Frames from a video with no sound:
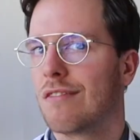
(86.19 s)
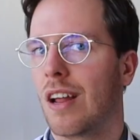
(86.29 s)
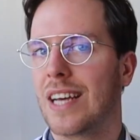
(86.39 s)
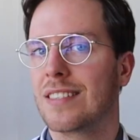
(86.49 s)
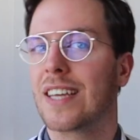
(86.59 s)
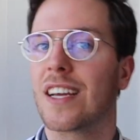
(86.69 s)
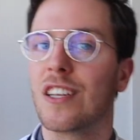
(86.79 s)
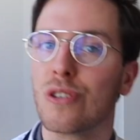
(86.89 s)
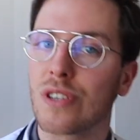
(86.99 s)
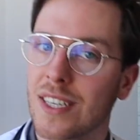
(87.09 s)
Now let's take a
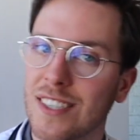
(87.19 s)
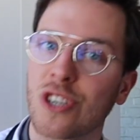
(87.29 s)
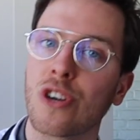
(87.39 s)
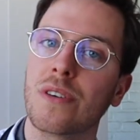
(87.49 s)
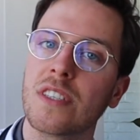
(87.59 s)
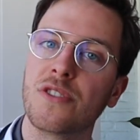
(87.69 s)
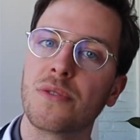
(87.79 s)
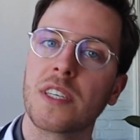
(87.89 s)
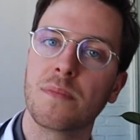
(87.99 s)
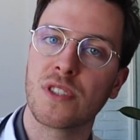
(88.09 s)
look at the current
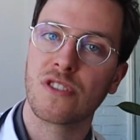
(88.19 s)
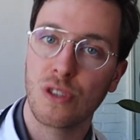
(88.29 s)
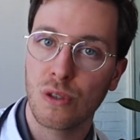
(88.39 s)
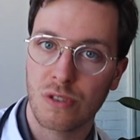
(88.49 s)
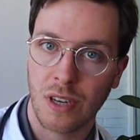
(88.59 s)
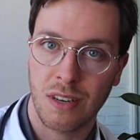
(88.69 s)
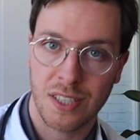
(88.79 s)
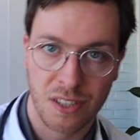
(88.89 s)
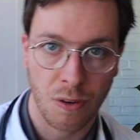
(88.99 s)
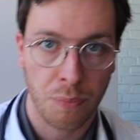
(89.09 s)
treatments used in clinical